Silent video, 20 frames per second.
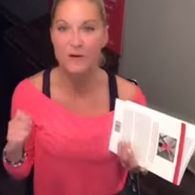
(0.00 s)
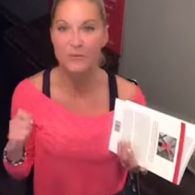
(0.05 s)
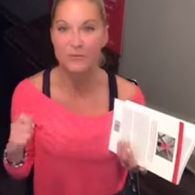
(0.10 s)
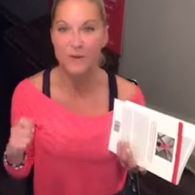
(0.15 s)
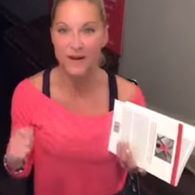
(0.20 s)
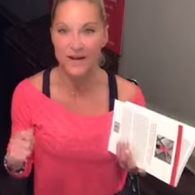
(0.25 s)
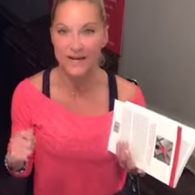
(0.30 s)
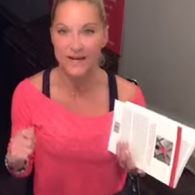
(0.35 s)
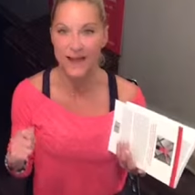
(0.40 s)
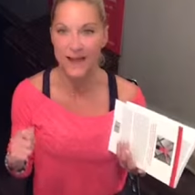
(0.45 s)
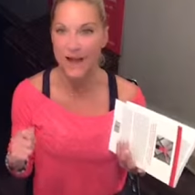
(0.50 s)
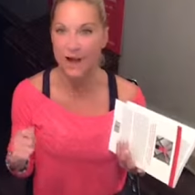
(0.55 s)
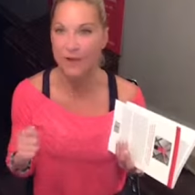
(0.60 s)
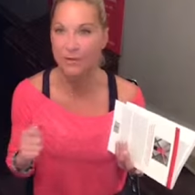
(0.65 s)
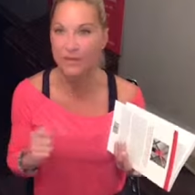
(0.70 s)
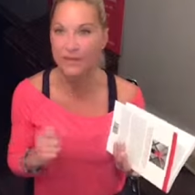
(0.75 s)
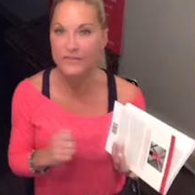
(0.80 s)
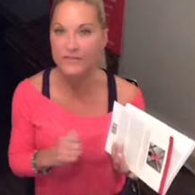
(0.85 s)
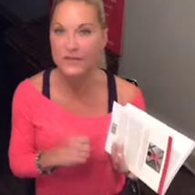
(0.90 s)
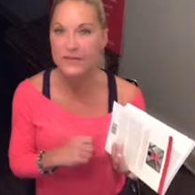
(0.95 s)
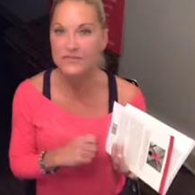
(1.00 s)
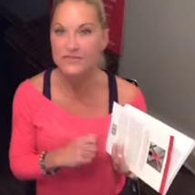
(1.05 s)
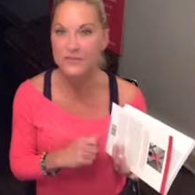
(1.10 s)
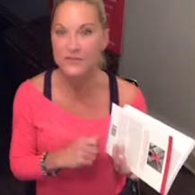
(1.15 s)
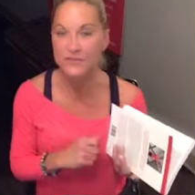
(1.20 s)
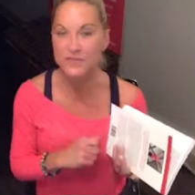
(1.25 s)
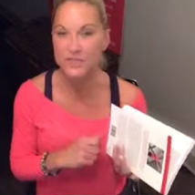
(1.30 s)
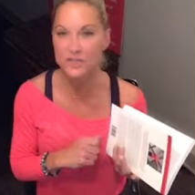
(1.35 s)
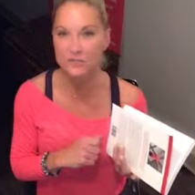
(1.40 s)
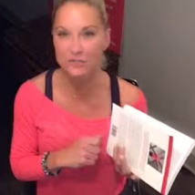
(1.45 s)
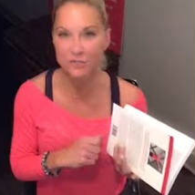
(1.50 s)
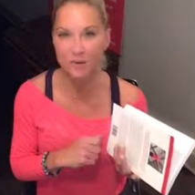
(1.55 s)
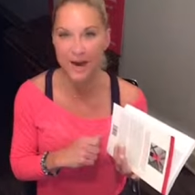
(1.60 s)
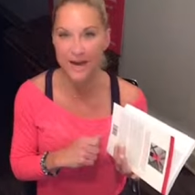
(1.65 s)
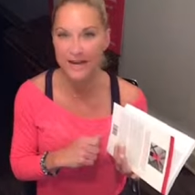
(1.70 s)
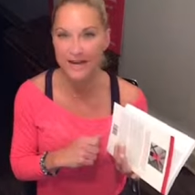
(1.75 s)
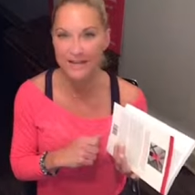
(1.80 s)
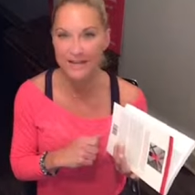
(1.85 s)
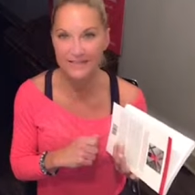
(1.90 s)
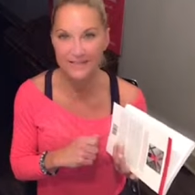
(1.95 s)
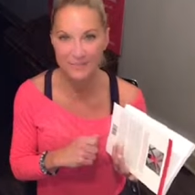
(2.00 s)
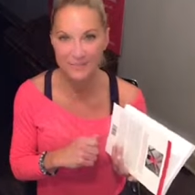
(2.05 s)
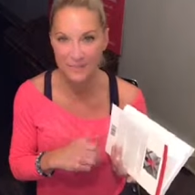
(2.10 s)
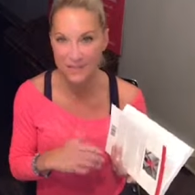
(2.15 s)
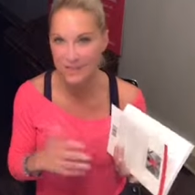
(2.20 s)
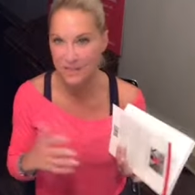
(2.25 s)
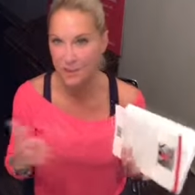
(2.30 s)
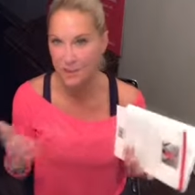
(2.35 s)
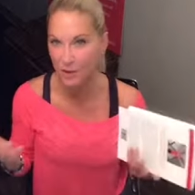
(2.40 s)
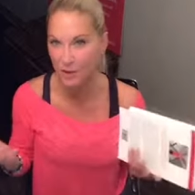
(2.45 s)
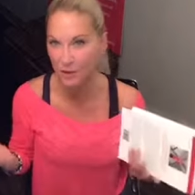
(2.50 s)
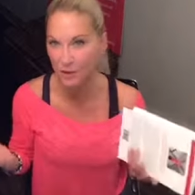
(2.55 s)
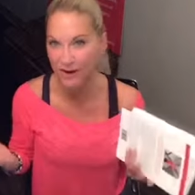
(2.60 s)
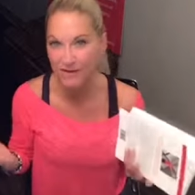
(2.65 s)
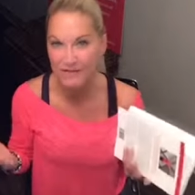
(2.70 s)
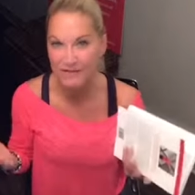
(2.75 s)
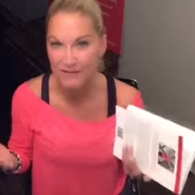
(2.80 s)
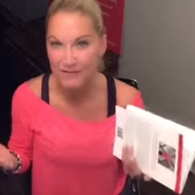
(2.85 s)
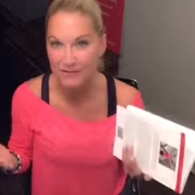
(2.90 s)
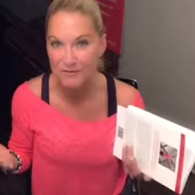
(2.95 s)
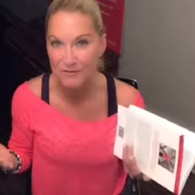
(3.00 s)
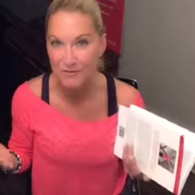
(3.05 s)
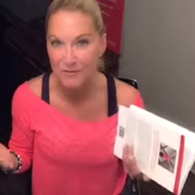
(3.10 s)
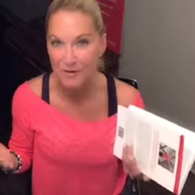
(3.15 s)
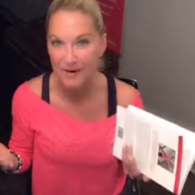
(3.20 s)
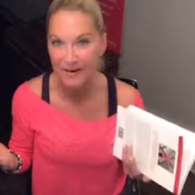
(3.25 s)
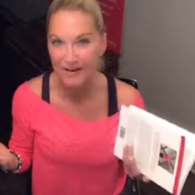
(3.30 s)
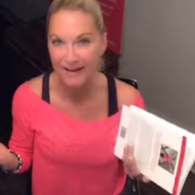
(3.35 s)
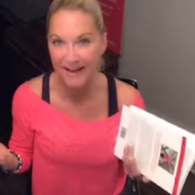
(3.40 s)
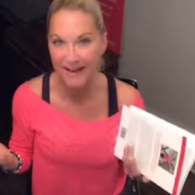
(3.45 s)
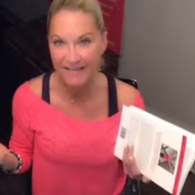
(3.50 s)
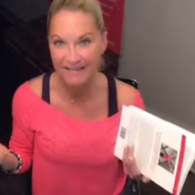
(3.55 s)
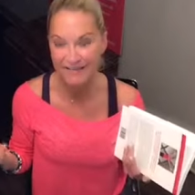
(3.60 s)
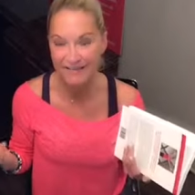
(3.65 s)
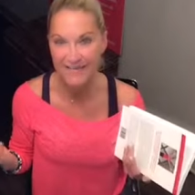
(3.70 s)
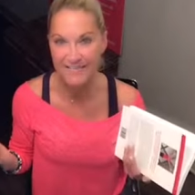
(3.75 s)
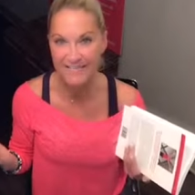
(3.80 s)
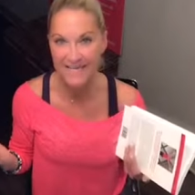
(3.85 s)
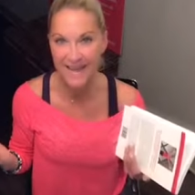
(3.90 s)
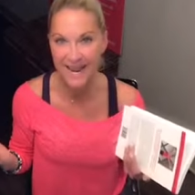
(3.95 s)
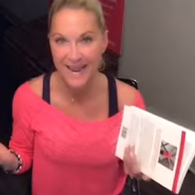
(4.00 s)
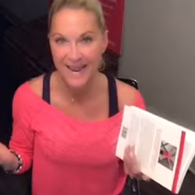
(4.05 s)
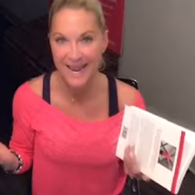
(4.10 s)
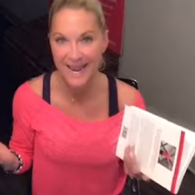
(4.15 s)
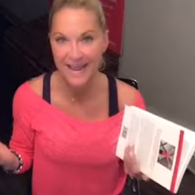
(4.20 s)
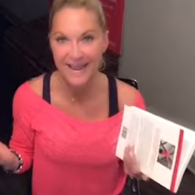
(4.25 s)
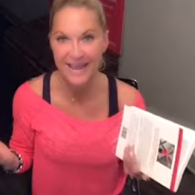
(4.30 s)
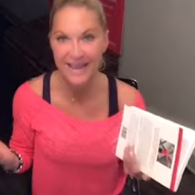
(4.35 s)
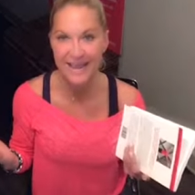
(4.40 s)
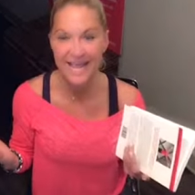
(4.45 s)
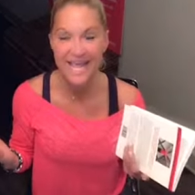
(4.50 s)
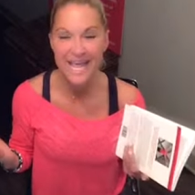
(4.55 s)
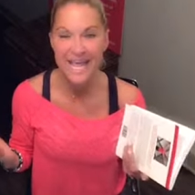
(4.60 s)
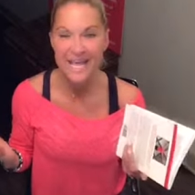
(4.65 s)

right now, even if you're just writing something that you're grateful for every day,